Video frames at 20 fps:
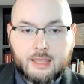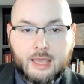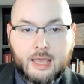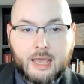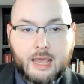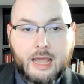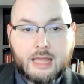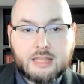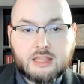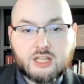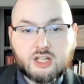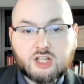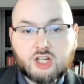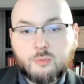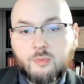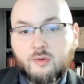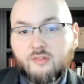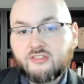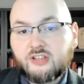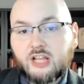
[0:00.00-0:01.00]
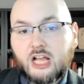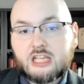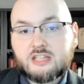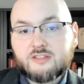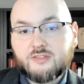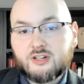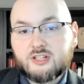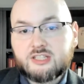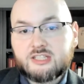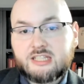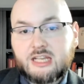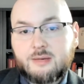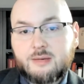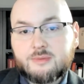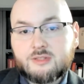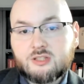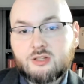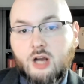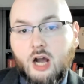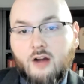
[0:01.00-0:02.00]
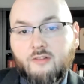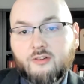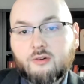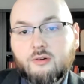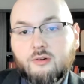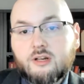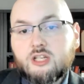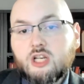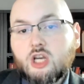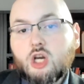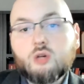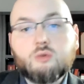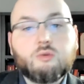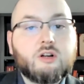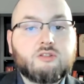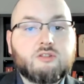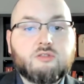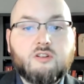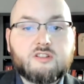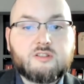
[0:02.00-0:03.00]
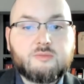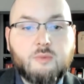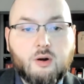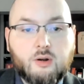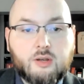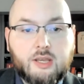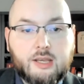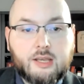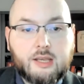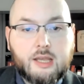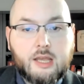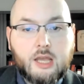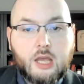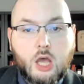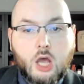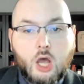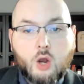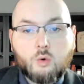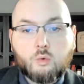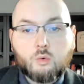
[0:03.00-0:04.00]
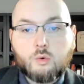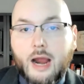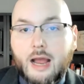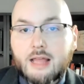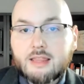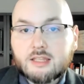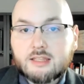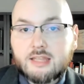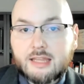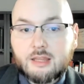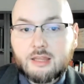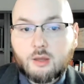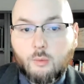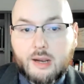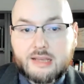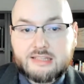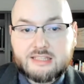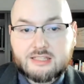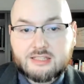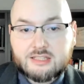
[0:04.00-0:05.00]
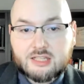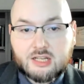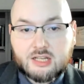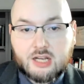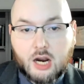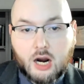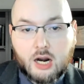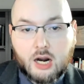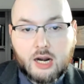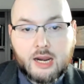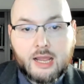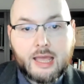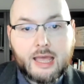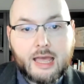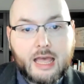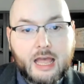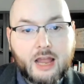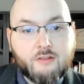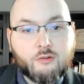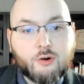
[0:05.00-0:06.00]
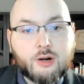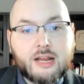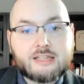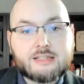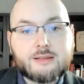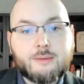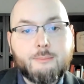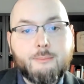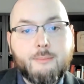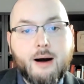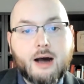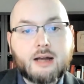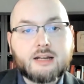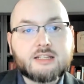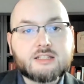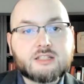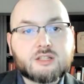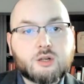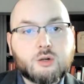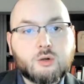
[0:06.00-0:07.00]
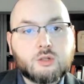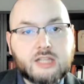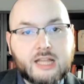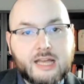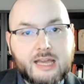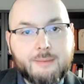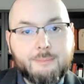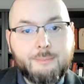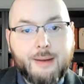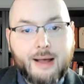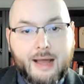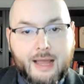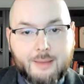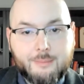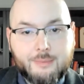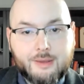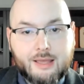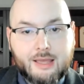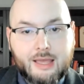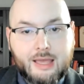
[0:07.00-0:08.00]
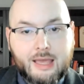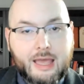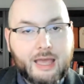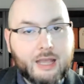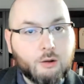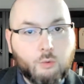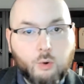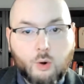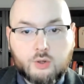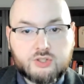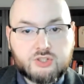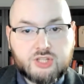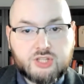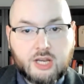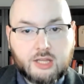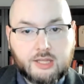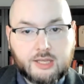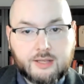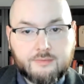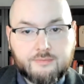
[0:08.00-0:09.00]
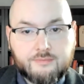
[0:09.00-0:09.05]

And the group of philosophers seems to offer renewed ritual smoking. Rather than the wasted cigar, everyone has a modest clay pipe, and quotes Shelley.